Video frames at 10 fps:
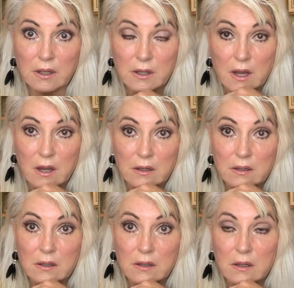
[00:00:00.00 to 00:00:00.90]
yeah
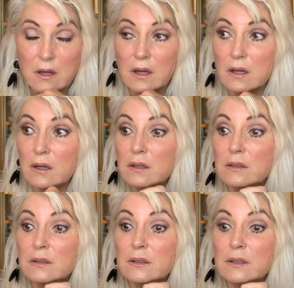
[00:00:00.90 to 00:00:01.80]
uh
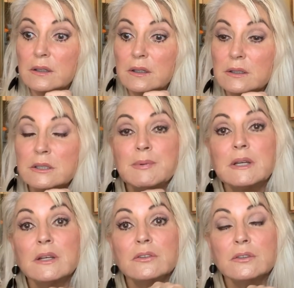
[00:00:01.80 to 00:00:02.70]
it's
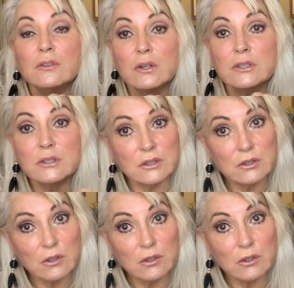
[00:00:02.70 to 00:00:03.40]
because narcissists